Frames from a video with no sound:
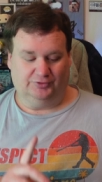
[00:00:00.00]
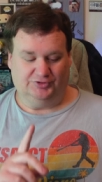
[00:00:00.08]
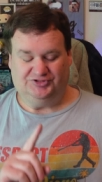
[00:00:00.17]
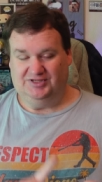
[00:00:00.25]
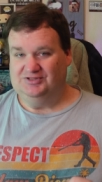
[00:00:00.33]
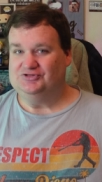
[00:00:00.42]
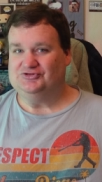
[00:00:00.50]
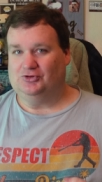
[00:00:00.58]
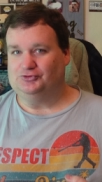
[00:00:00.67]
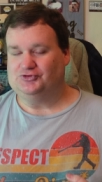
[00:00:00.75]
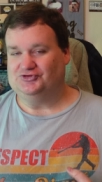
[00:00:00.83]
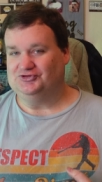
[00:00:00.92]
Kristine's
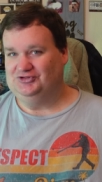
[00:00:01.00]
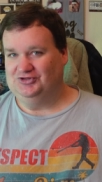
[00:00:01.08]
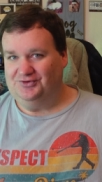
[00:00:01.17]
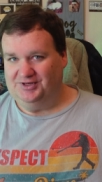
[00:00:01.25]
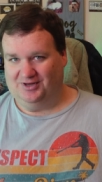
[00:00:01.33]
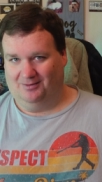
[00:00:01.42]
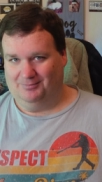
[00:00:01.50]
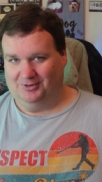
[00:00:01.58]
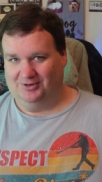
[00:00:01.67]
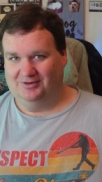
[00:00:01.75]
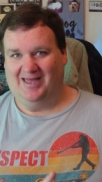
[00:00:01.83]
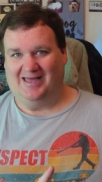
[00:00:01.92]
social security
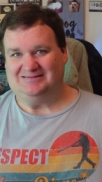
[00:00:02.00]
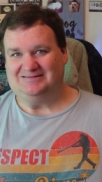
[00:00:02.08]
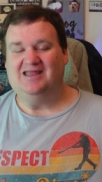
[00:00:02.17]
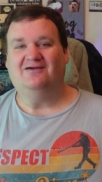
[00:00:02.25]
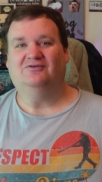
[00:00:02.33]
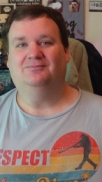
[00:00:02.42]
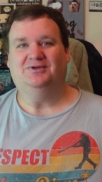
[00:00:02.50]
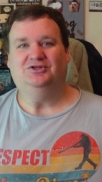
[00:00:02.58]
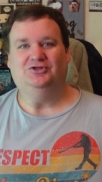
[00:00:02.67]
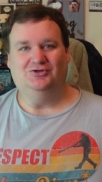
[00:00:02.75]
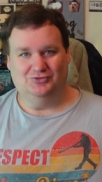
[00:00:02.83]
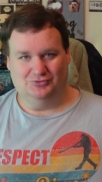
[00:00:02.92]
number has never been
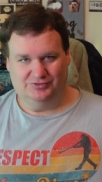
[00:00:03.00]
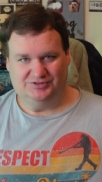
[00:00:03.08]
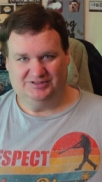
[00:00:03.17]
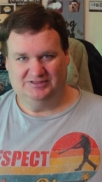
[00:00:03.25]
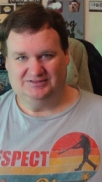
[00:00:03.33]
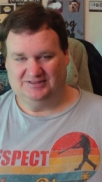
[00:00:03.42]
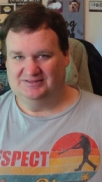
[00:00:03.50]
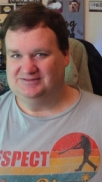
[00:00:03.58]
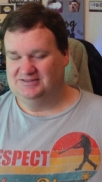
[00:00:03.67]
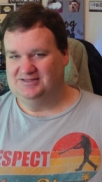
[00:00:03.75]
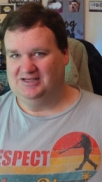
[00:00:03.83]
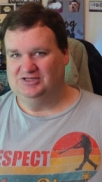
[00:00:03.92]
used since
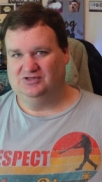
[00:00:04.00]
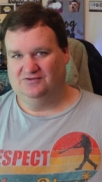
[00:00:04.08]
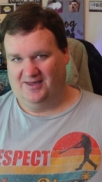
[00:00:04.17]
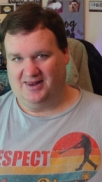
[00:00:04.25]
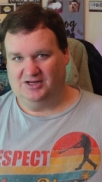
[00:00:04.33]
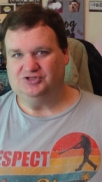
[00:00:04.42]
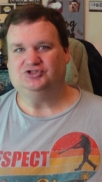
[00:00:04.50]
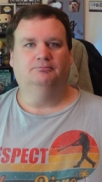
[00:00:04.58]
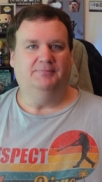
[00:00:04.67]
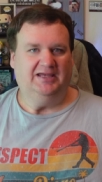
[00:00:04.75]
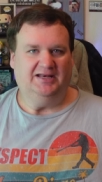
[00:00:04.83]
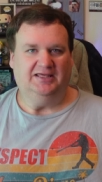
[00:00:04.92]
the day she vanished,
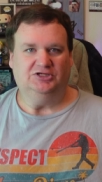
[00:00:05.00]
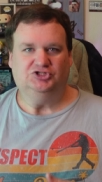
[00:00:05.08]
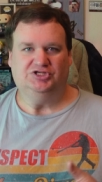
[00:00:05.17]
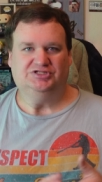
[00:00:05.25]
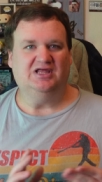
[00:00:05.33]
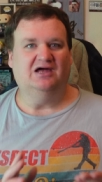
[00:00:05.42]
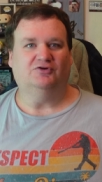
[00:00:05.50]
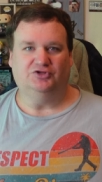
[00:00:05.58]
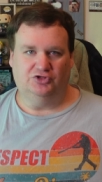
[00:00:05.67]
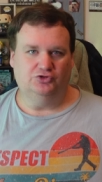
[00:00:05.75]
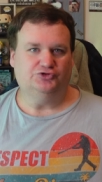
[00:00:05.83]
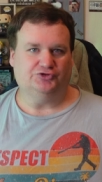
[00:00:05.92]
meaning she's never
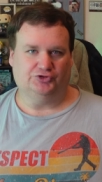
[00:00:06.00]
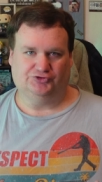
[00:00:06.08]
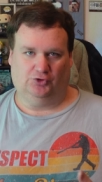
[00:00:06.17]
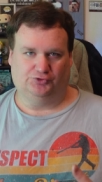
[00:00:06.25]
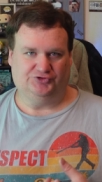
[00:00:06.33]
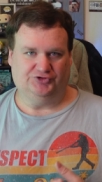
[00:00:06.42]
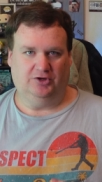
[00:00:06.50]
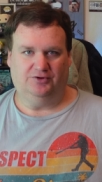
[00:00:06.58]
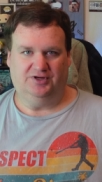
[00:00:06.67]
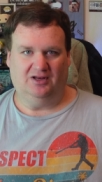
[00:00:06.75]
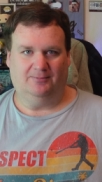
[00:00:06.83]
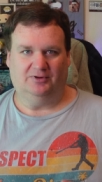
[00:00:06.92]
used her social
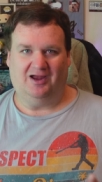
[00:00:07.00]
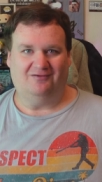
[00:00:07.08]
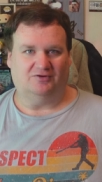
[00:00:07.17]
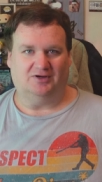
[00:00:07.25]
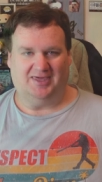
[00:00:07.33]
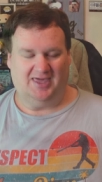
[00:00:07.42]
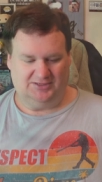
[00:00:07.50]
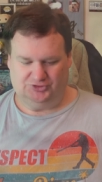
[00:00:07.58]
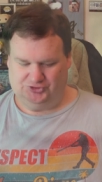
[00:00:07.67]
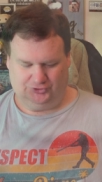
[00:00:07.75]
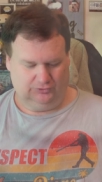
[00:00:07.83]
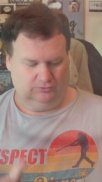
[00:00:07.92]
security number ever again
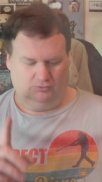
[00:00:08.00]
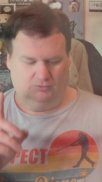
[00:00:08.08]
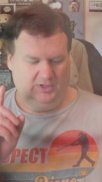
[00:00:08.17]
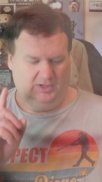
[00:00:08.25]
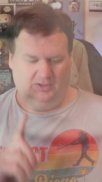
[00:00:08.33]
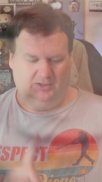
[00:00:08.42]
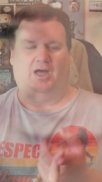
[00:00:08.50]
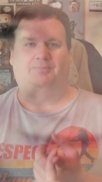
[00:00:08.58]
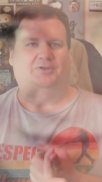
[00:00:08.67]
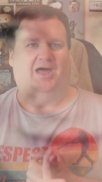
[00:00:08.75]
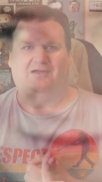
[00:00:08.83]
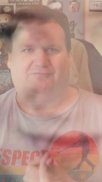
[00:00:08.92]
to
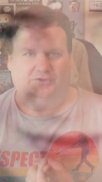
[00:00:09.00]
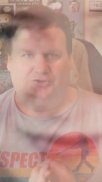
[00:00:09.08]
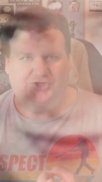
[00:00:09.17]
apply for a